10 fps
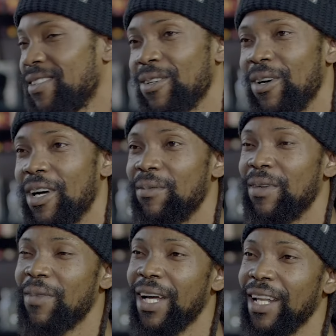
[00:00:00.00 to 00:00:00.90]
So
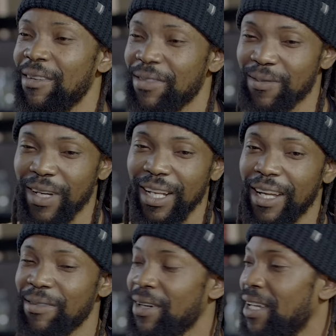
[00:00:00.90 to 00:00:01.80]
my life is my
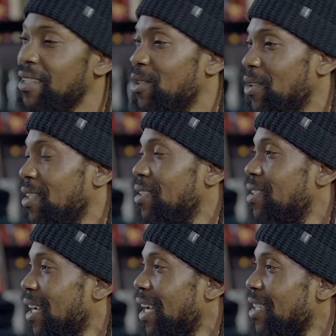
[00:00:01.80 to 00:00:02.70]
life. I do it.
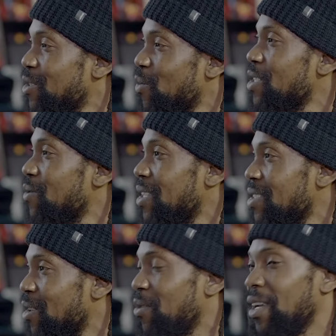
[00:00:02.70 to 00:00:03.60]
I express
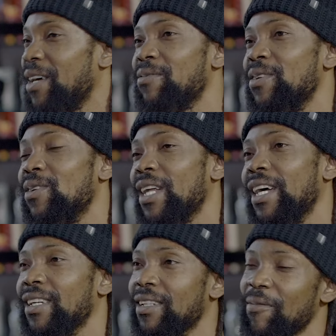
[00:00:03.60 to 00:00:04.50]
myself when I feel
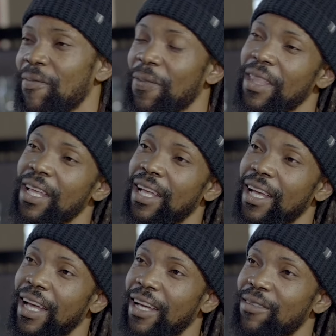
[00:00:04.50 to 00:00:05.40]
like.
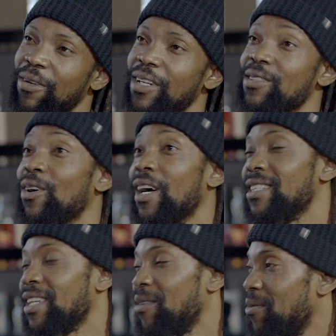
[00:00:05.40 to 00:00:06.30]
And for as long
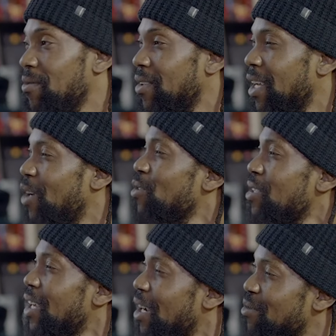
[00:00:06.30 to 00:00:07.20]
as I'm
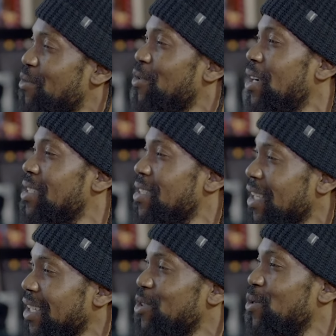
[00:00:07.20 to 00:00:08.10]
healthy, I have a voice
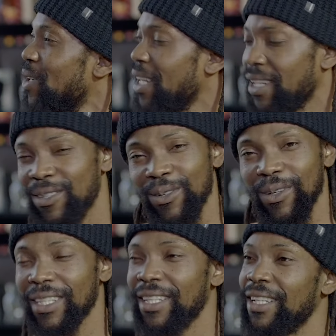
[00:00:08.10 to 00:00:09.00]
and I can do what I can
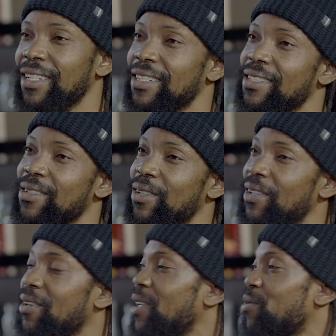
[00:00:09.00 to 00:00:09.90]
do, I think it's
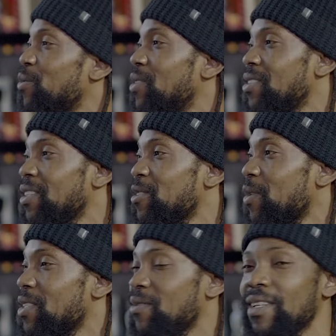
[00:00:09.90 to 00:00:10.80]
only right for me to
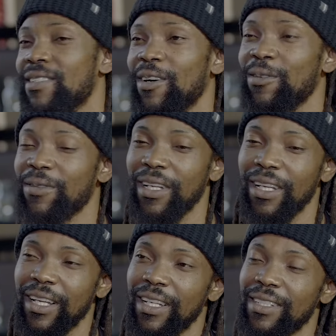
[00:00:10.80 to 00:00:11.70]
express myself.
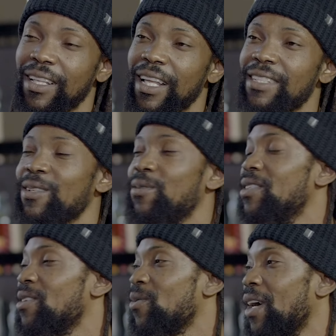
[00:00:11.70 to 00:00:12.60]
So that's the
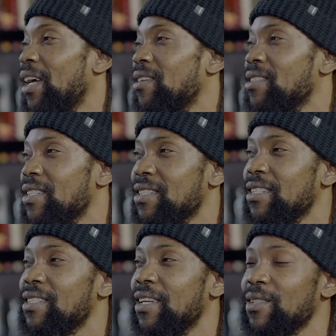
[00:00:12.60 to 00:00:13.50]
reason why
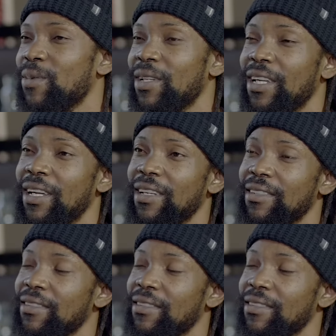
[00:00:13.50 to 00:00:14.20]
consistency has been there.